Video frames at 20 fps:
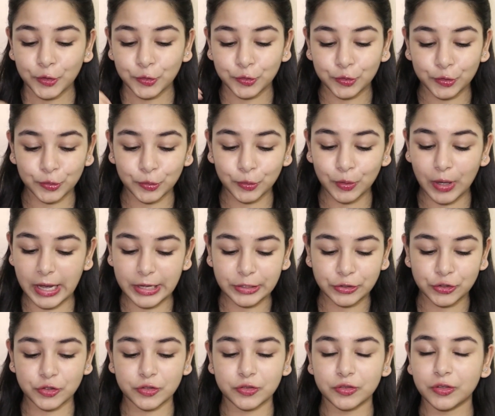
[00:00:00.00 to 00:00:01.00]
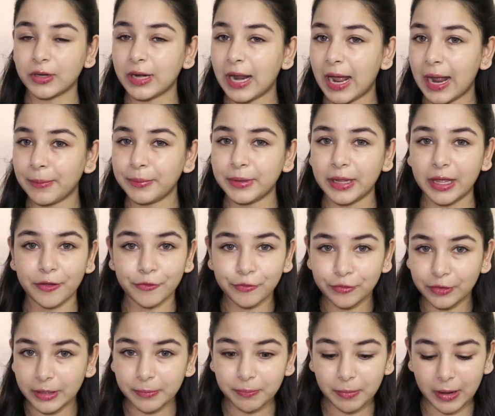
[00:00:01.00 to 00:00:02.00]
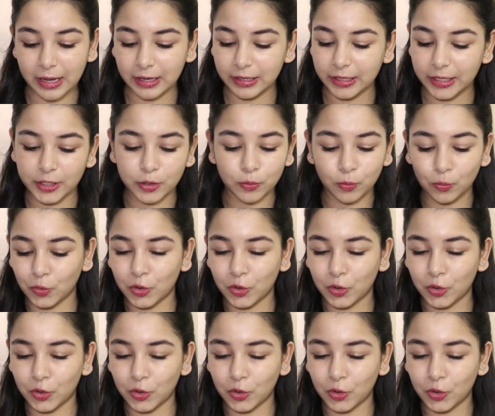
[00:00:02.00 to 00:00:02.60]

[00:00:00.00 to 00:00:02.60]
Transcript: So I just grabbed every palette,